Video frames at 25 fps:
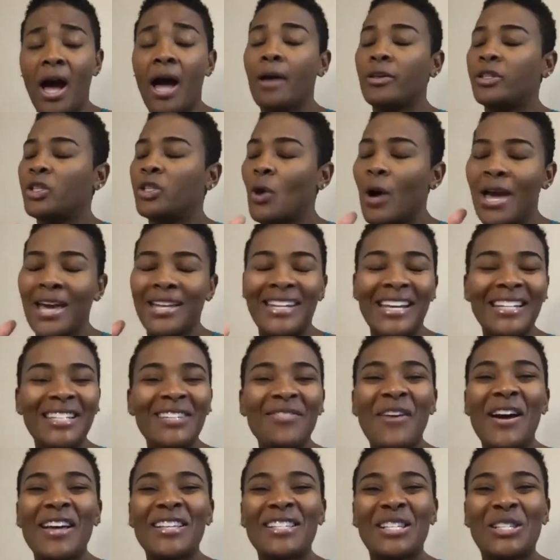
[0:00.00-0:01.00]
so I
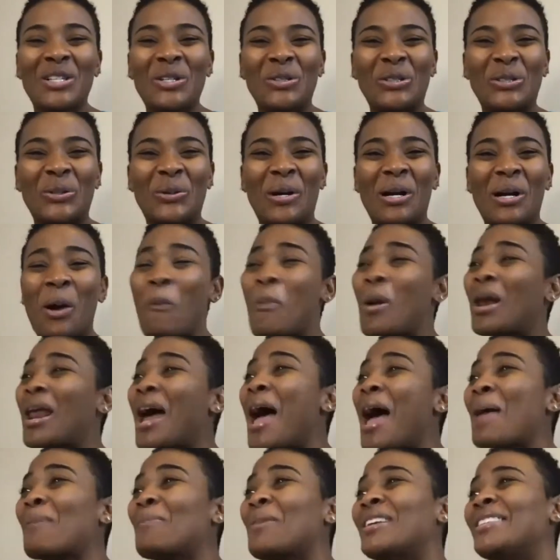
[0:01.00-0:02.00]
identify as a social worker, but
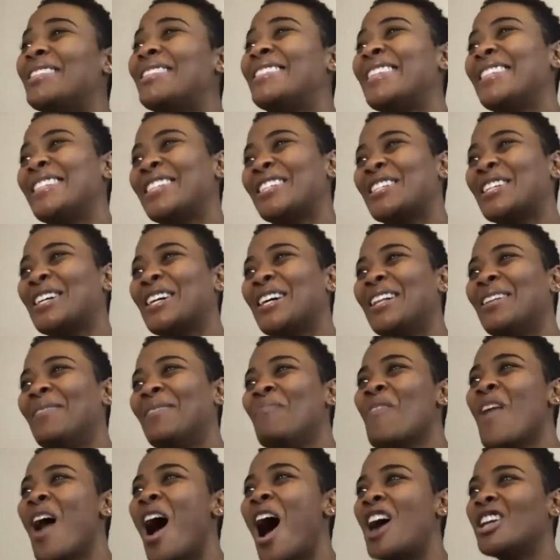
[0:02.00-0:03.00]
I'm a digital
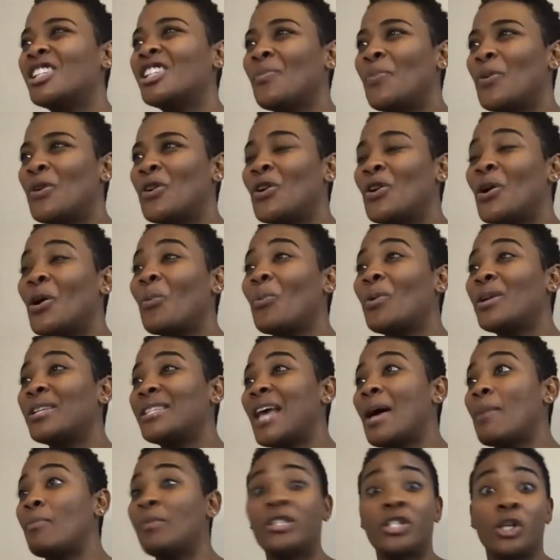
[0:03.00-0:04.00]
entrepreneur. What does
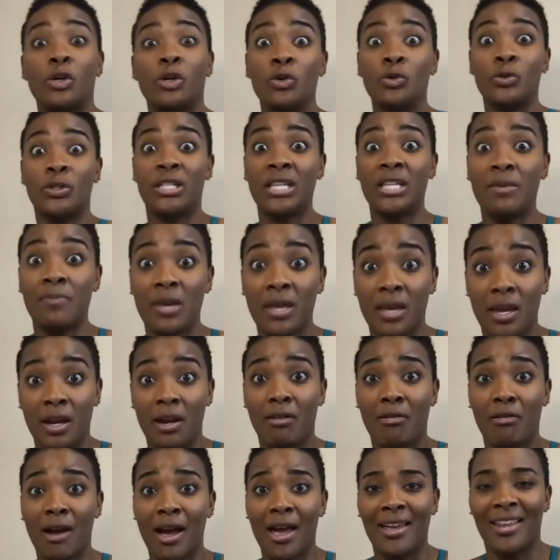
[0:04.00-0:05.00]
that mean? So you see me
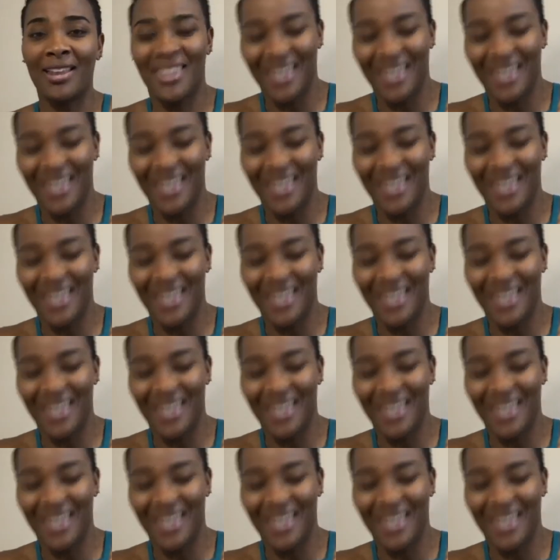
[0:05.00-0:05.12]
here, right?